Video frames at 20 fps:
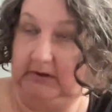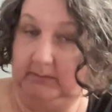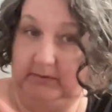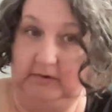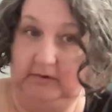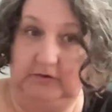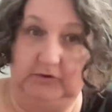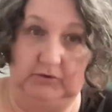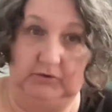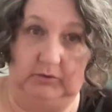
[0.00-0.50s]
to be
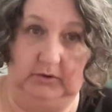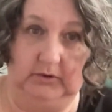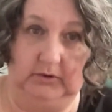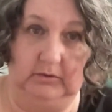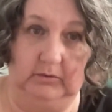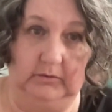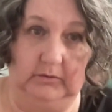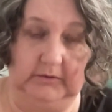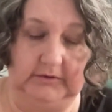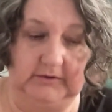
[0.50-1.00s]
on the toilet
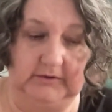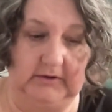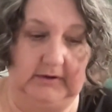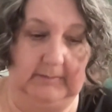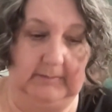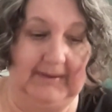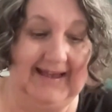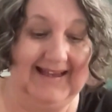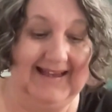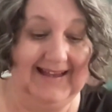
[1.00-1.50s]
all the
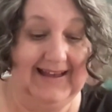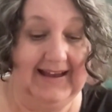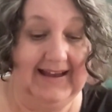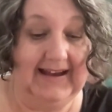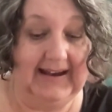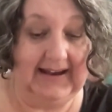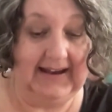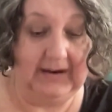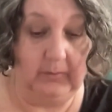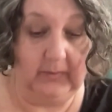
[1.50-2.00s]
time.
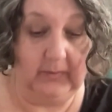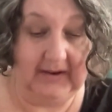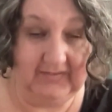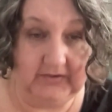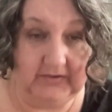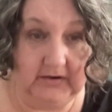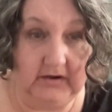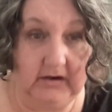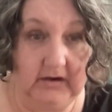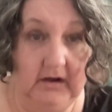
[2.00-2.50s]

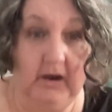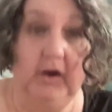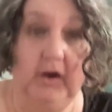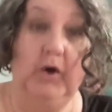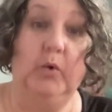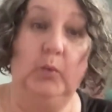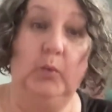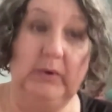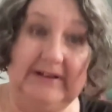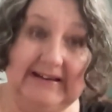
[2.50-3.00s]
However,
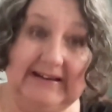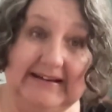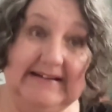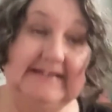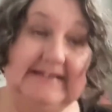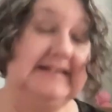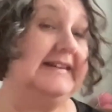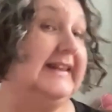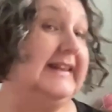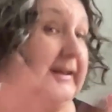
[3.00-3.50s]
we
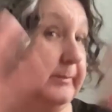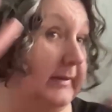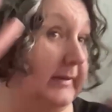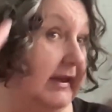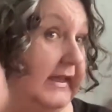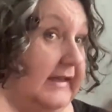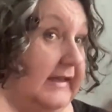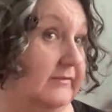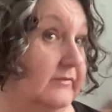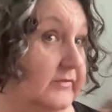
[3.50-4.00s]
need to keep
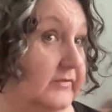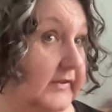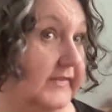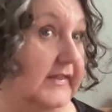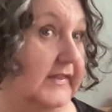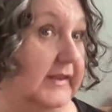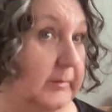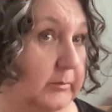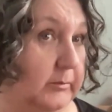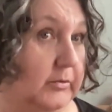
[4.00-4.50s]

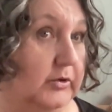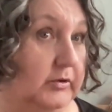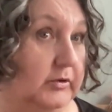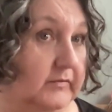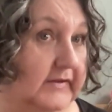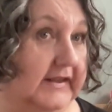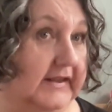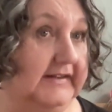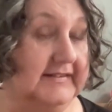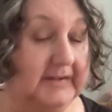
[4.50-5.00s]
everything
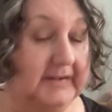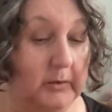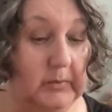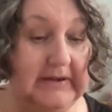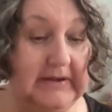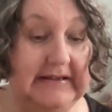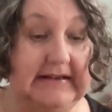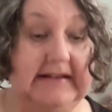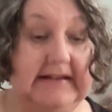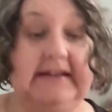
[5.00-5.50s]
moving, so
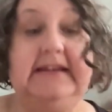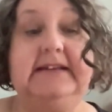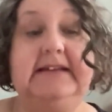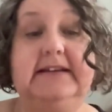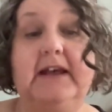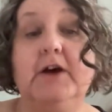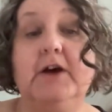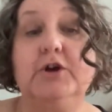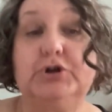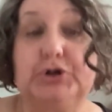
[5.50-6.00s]
we need
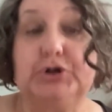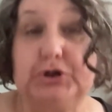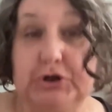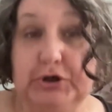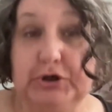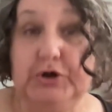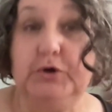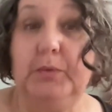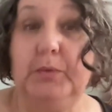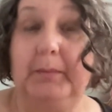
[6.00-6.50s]

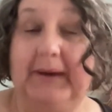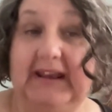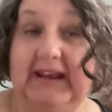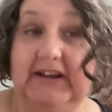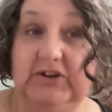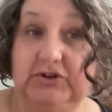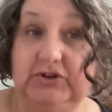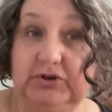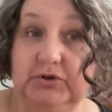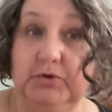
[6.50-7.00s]
to make
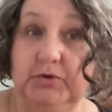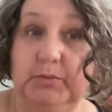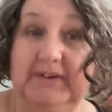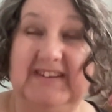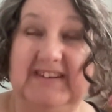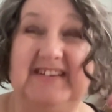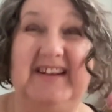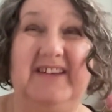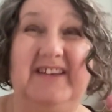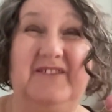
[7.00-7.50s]
sure we
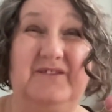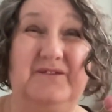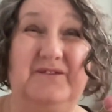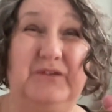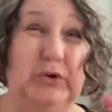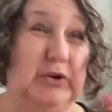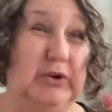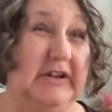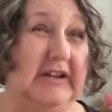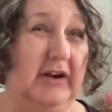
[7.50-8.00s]
stay
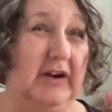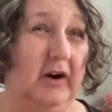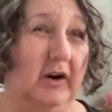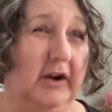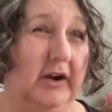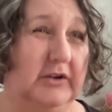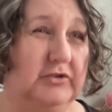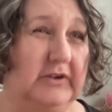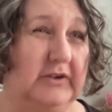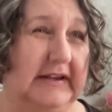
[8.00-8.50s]
fully
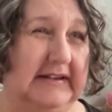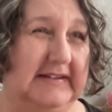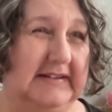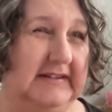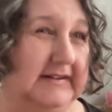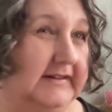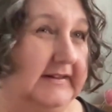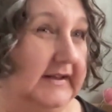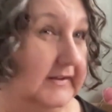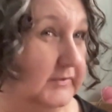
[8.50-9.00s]

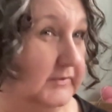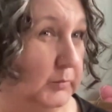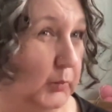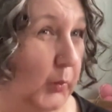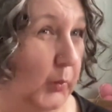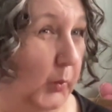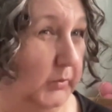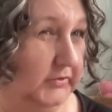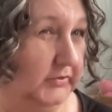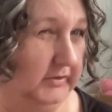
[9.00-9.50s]
hydrated. That's
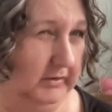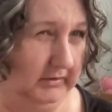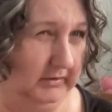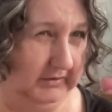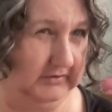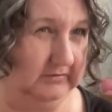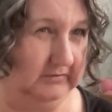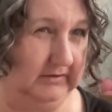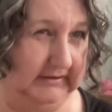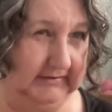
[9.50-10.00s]
water
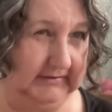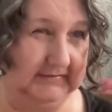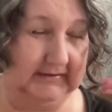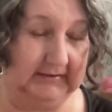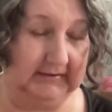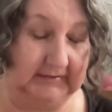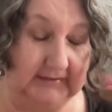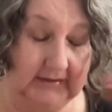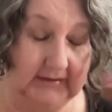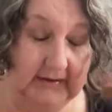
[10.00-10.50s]

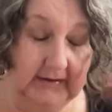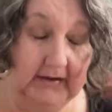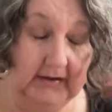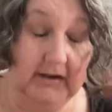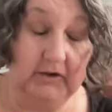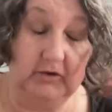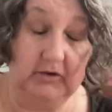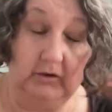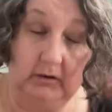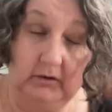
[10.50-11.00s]
hydrated,
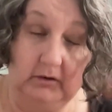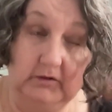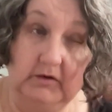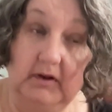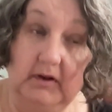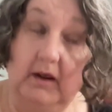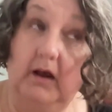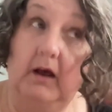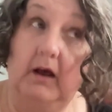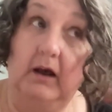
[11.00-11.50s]
not
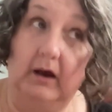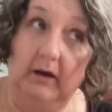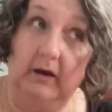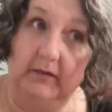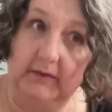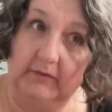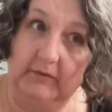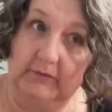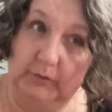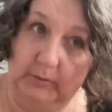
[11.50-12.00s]

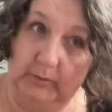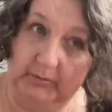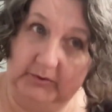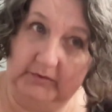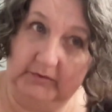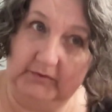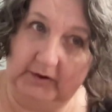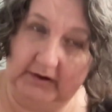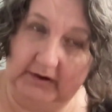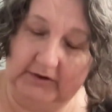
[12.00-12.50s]
other forms
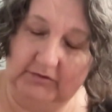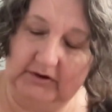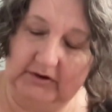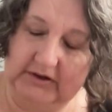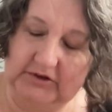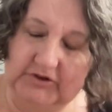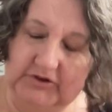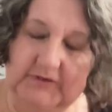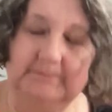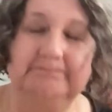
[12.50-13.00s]
of
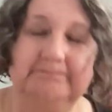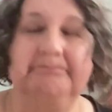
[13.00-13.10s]
hydration.